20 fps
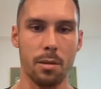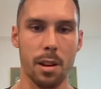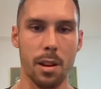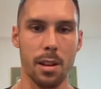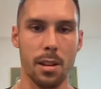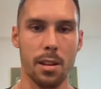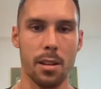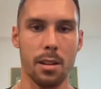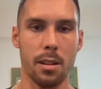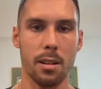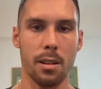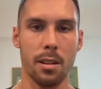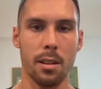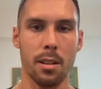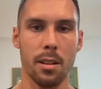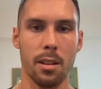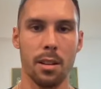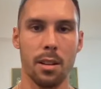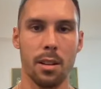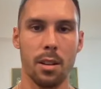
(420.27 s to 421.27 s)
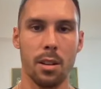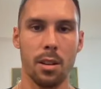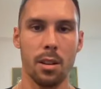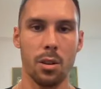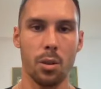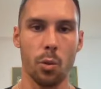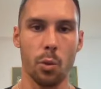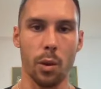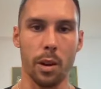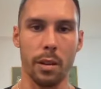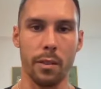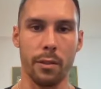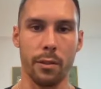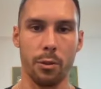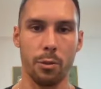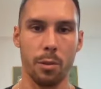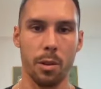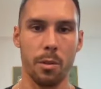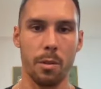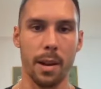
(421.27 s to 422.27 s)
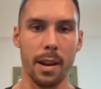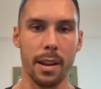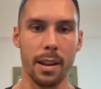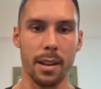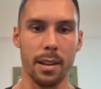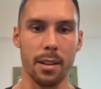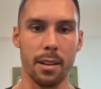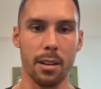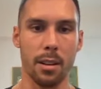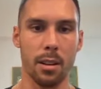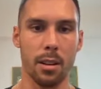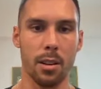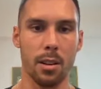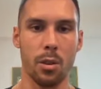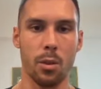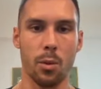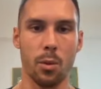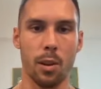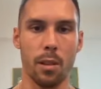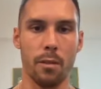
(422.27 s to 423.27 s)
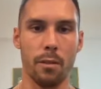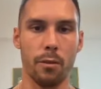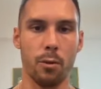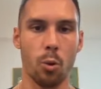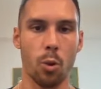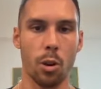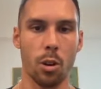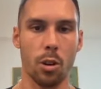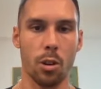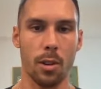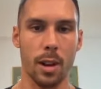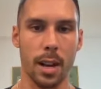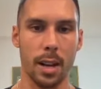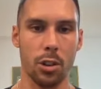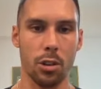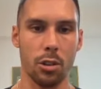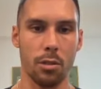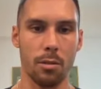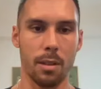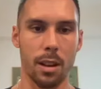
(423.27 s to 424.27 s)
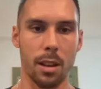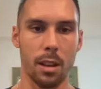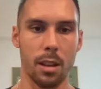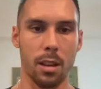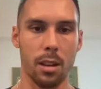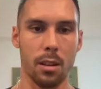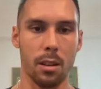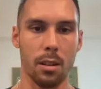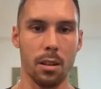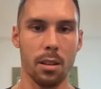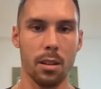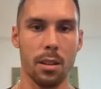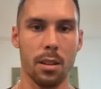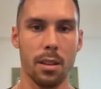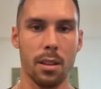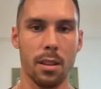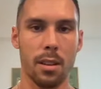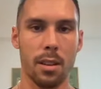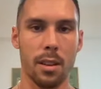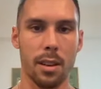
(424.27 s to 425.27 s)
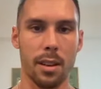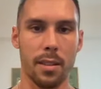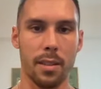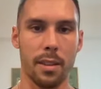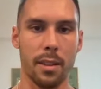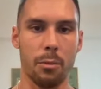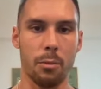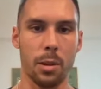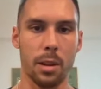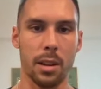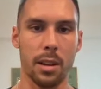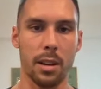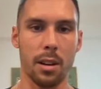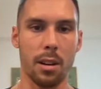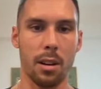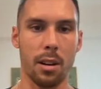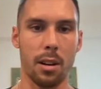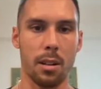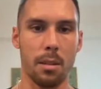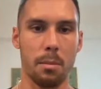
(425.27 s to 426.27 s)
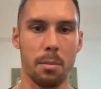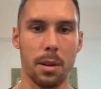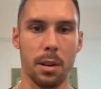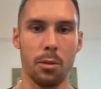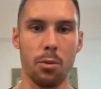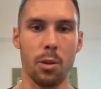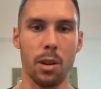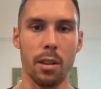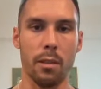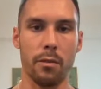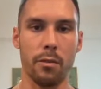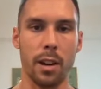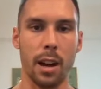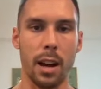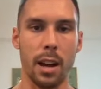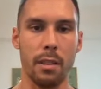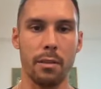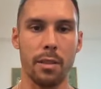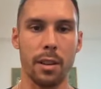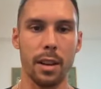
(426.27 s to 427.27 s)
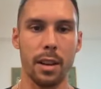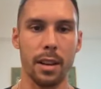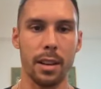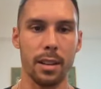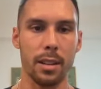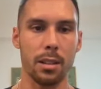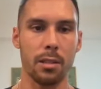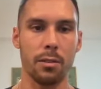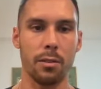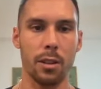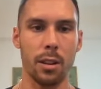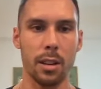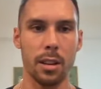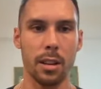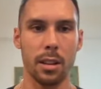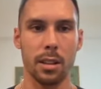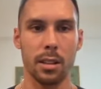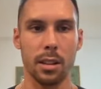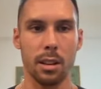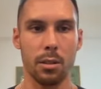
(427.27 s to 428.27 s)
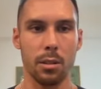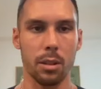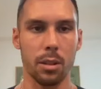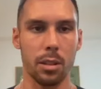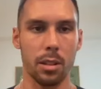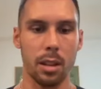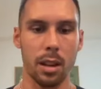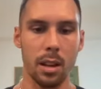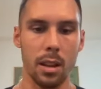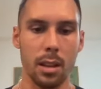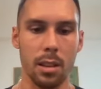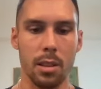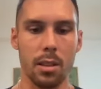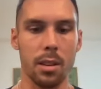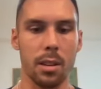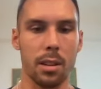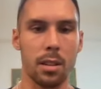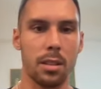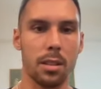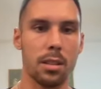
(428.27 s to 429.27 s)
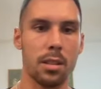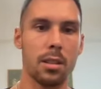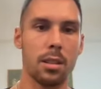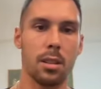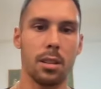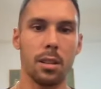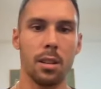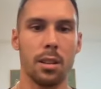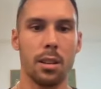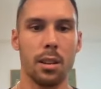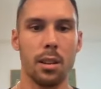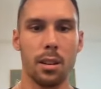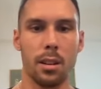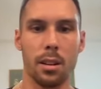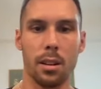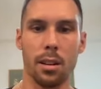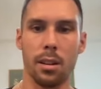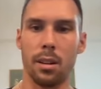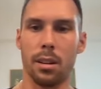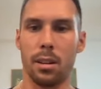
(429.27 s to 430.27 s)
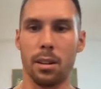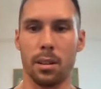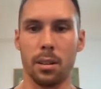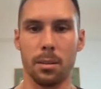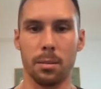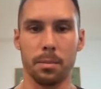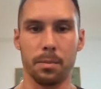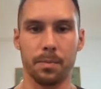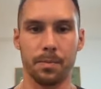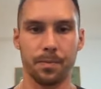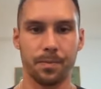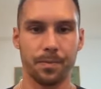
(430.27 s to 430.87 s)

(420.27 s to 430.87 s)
right here, wave 3 right here, wave 4 correction right here, and then we get our big wave 5. And it's funny because I was saying this a